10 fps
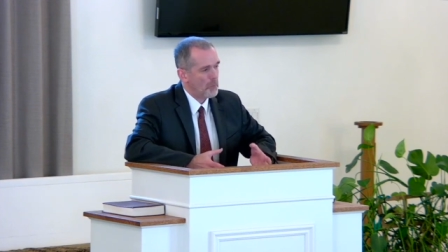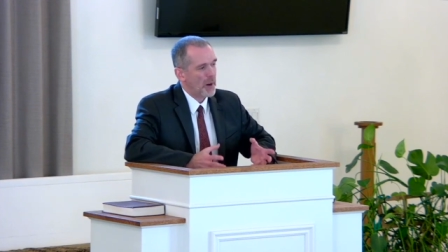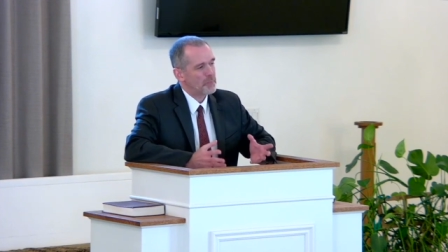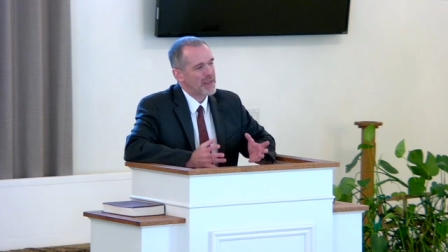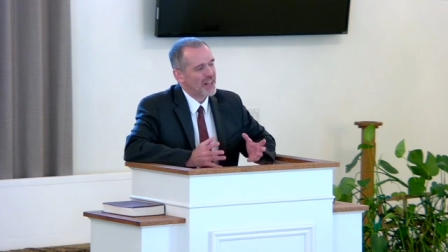
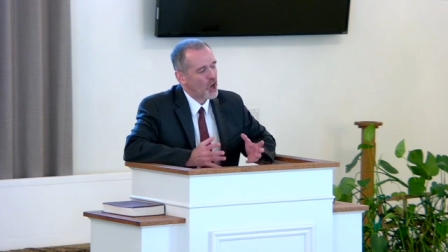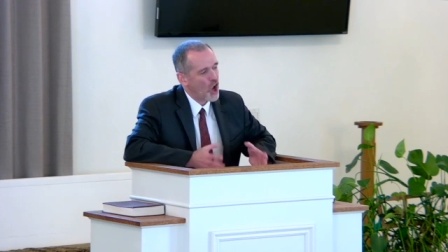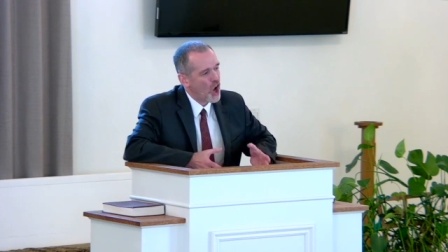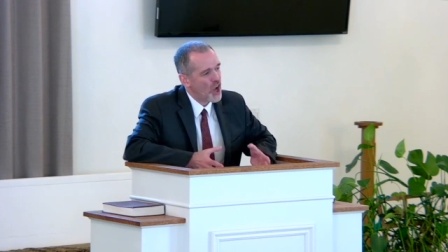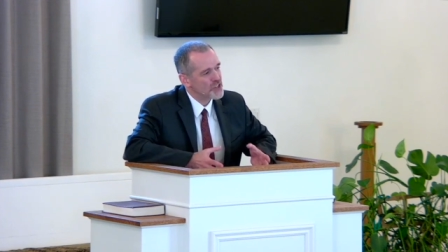But
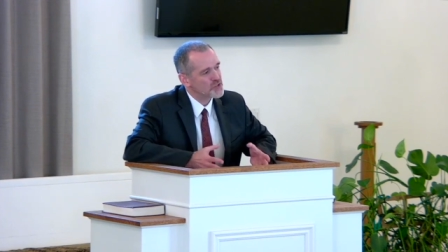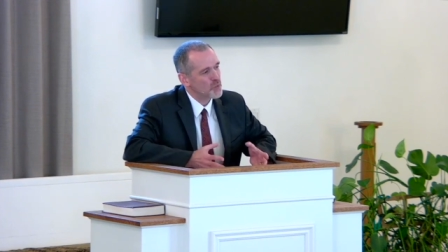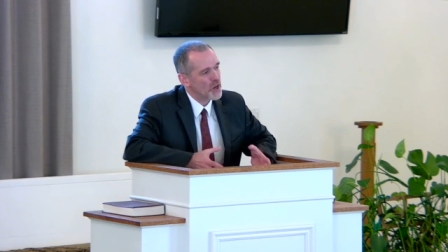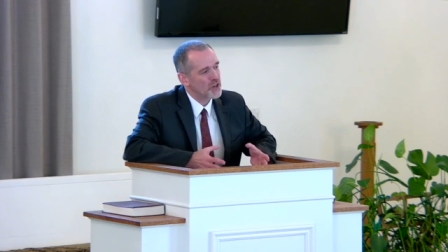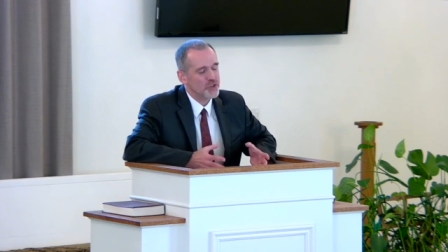because
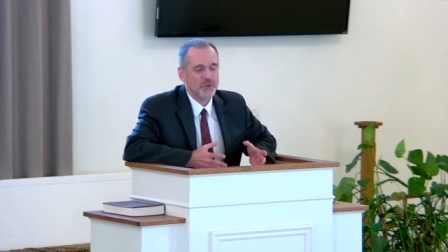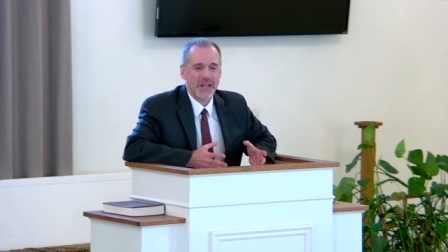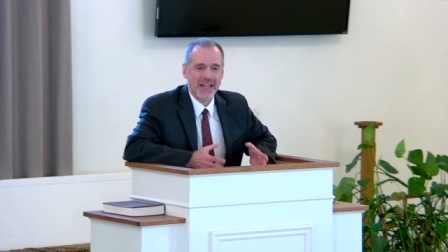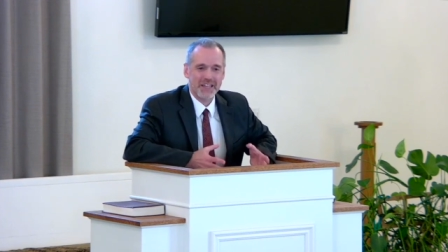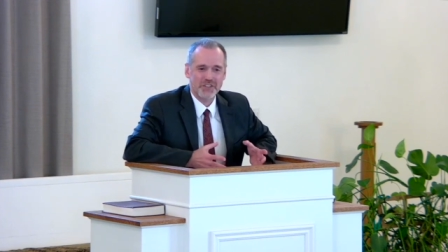we're
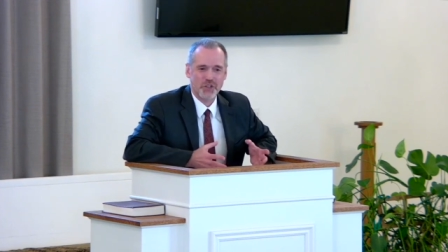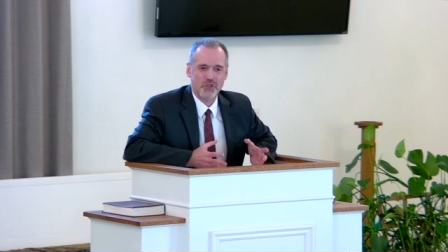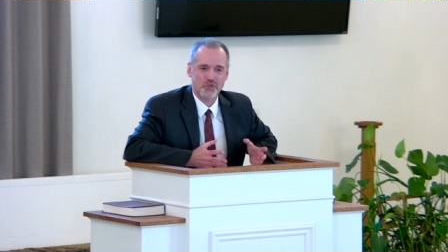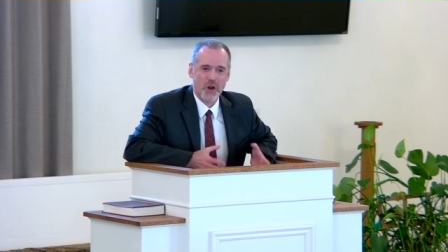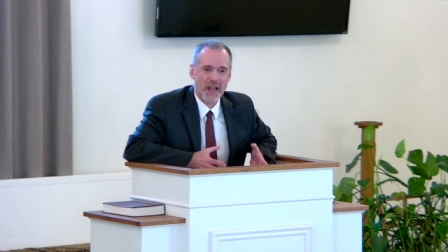united to
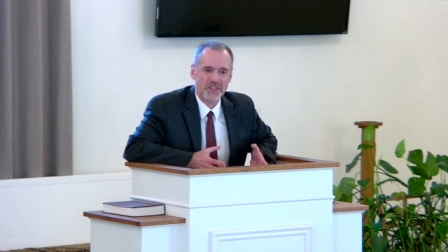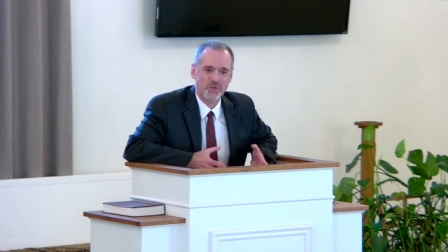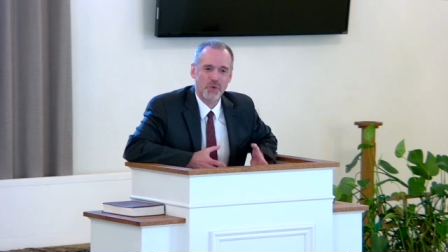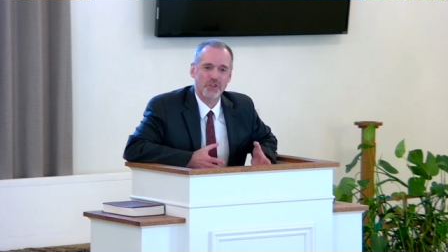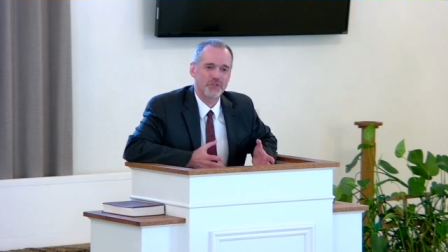Christ,
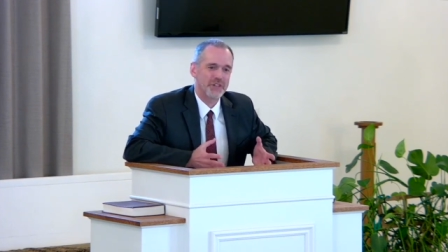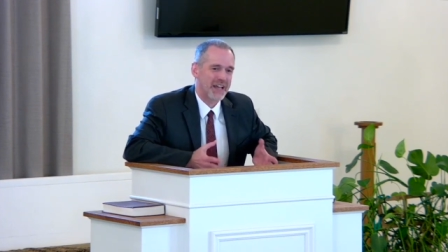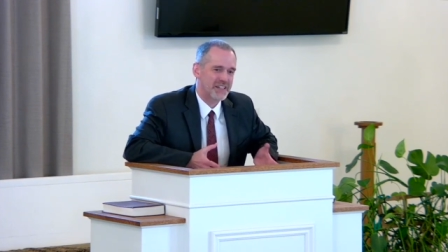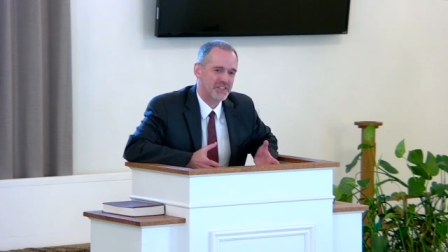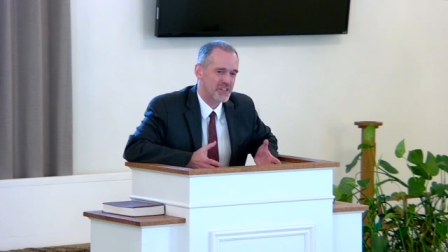we're
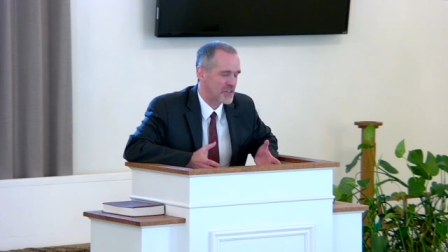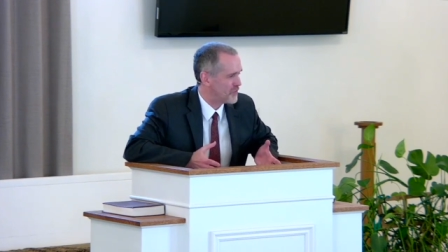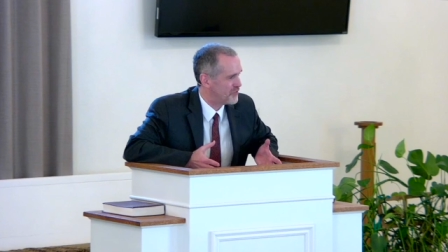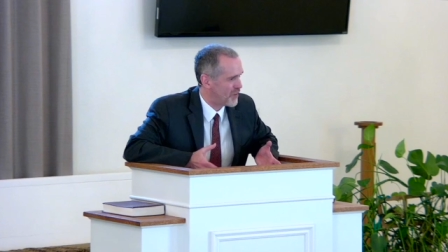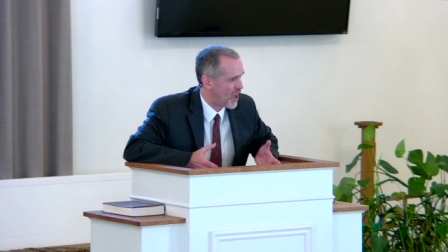united to the
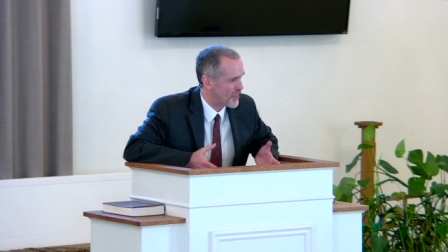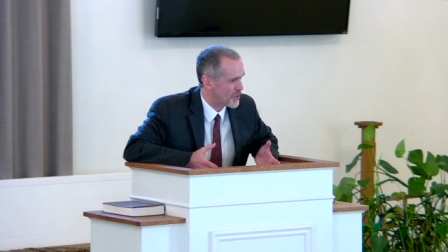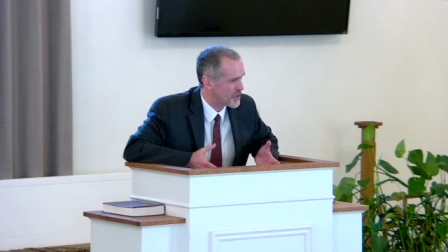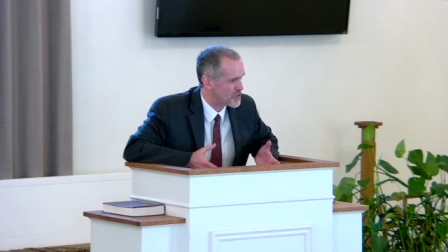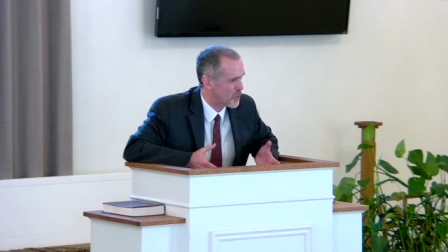
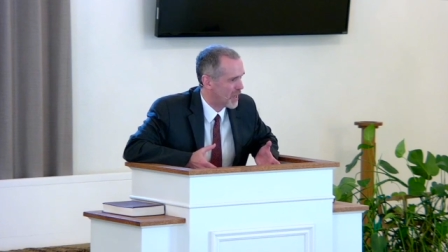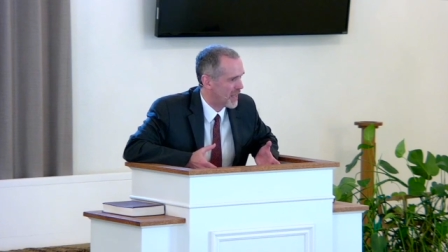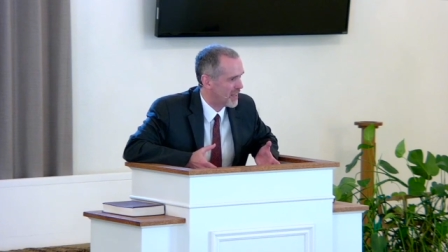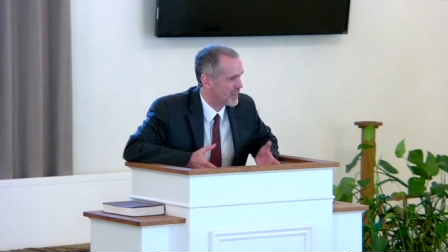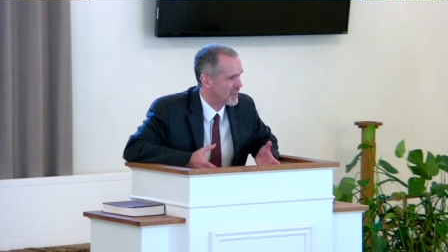Father as
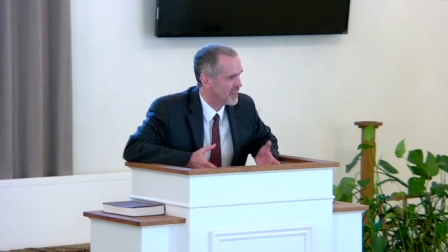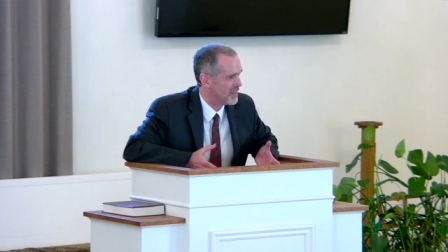well.